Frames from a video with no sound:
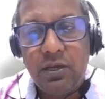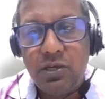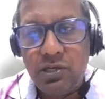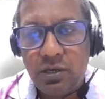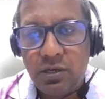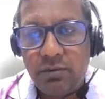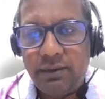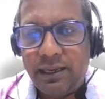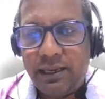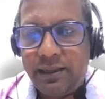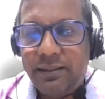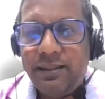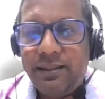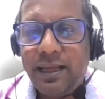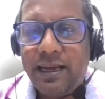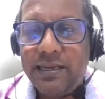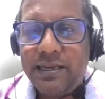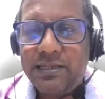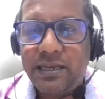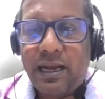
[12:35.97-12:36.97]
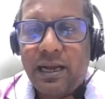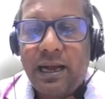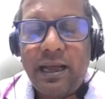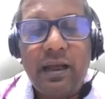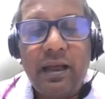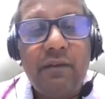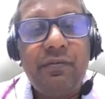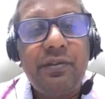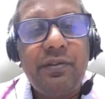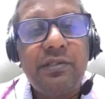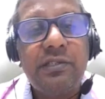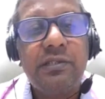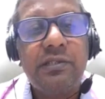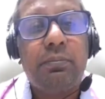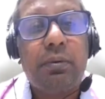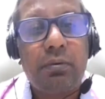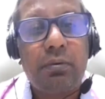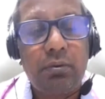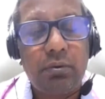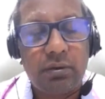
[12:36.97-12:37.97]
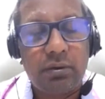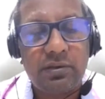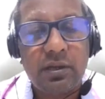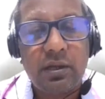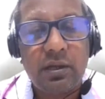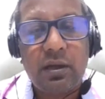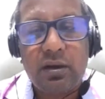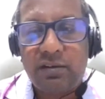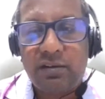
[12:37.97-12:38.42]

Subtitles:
knowing that I have the support